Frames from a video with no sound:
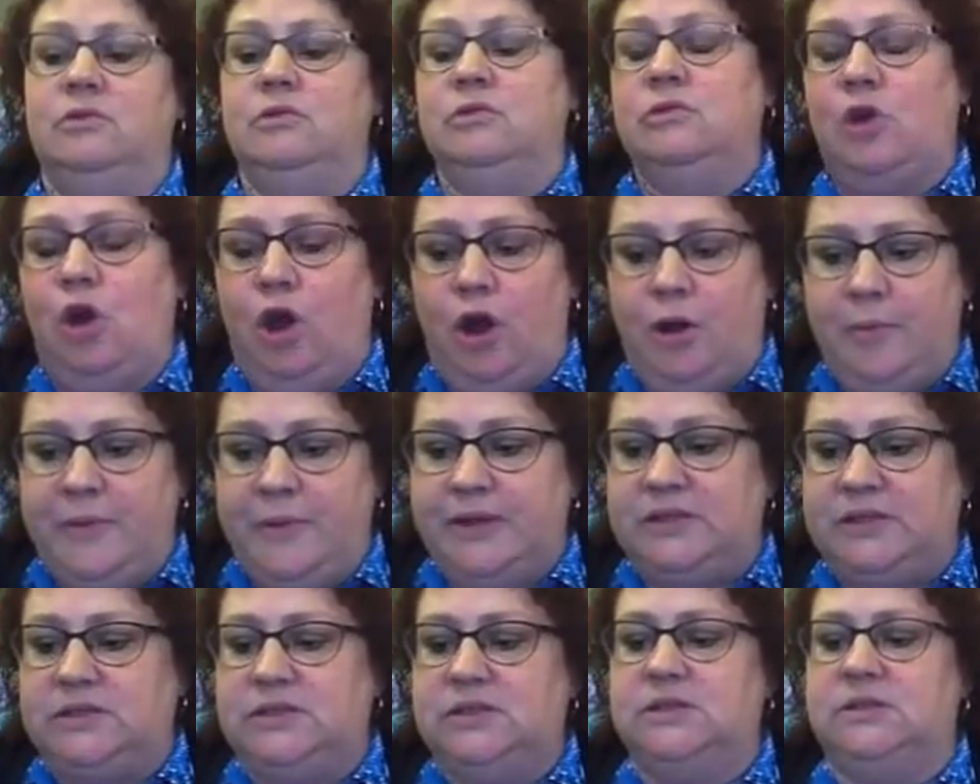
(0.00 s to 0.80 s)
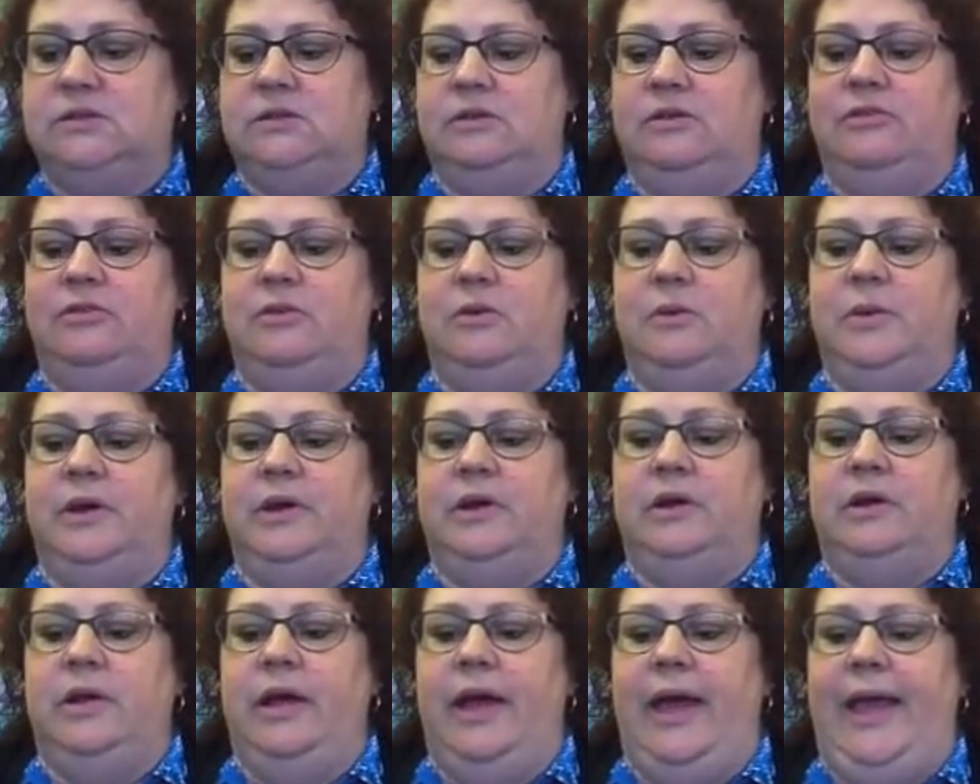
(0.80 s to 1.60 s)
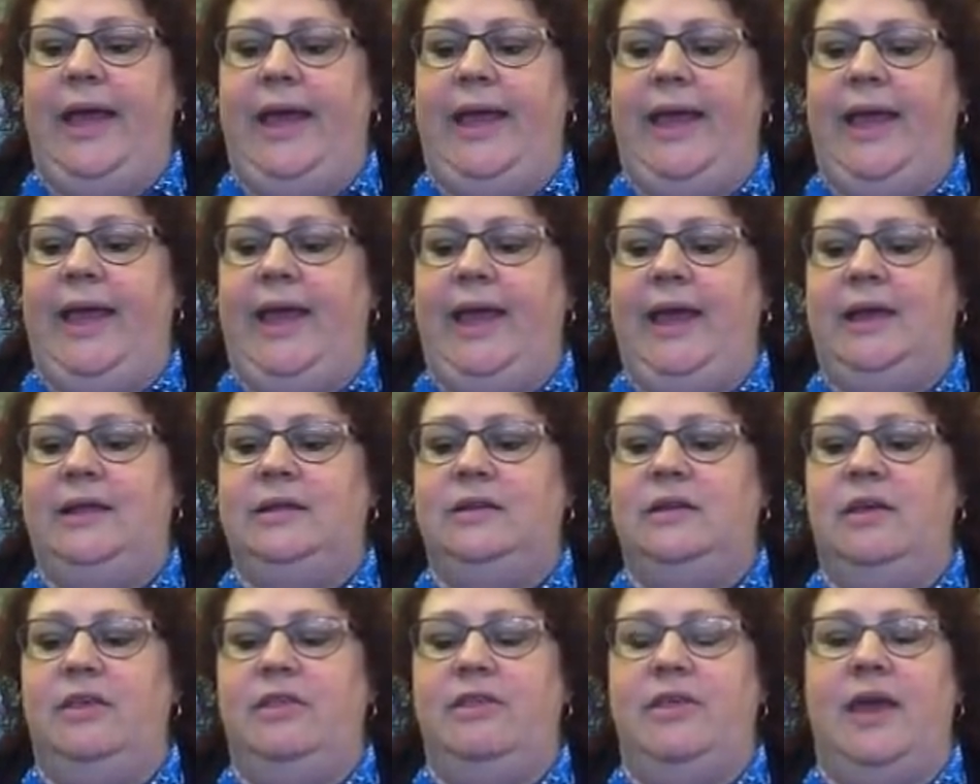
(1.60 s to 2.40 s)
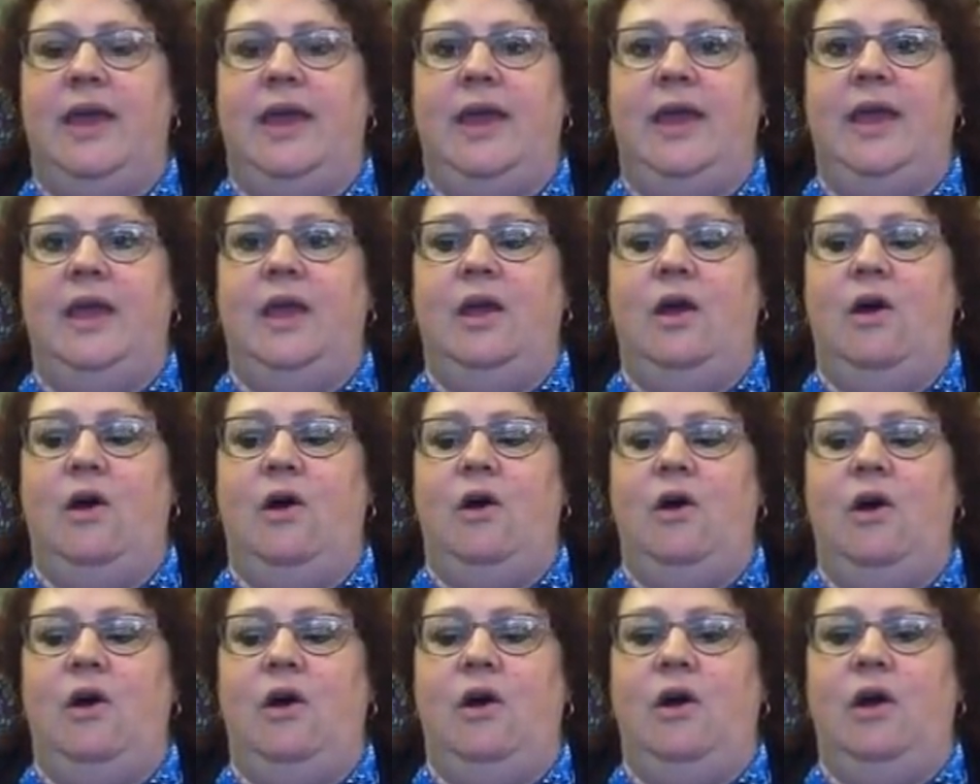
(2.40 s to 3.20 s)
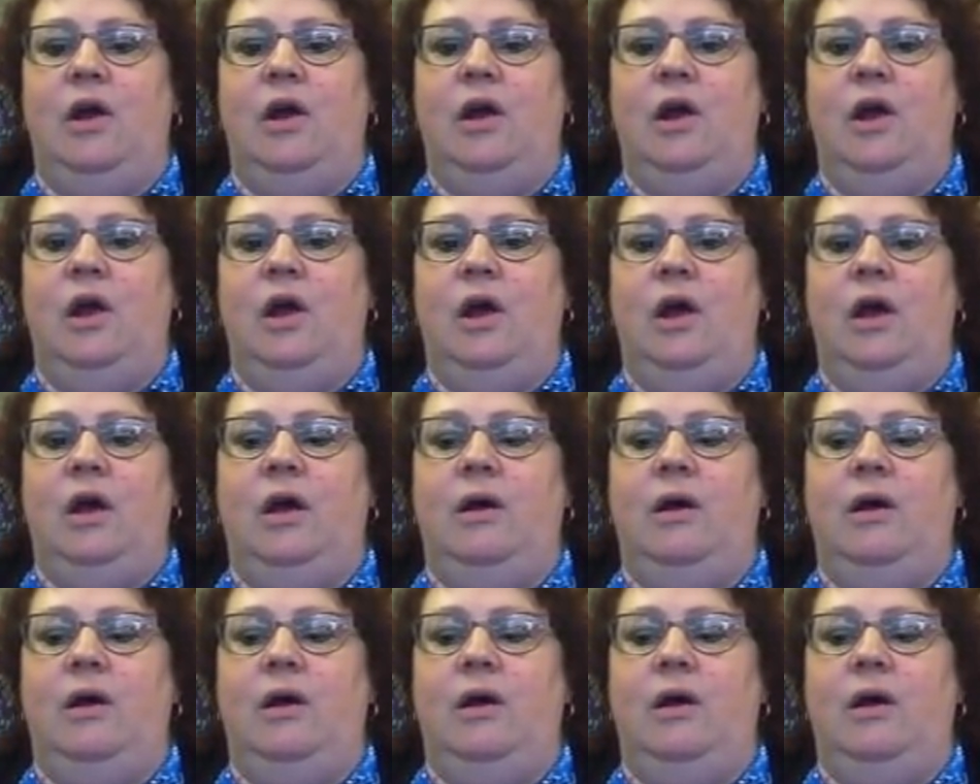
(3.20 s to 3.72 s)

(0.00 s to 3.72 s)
carpets, if you will, and they are,